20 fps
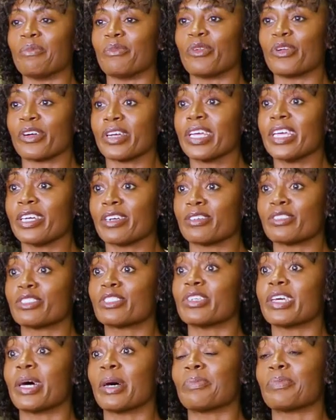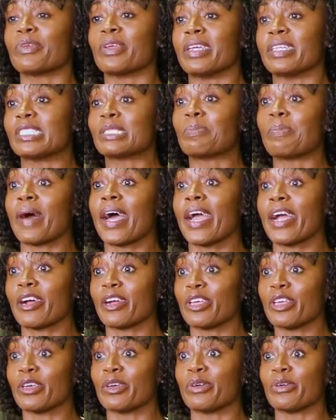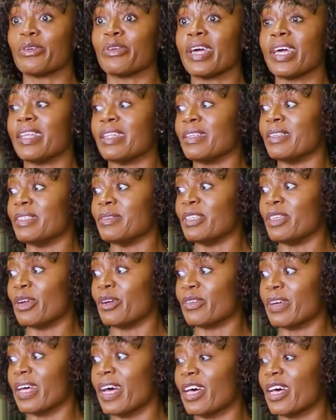We're here to help inspire you, and you know,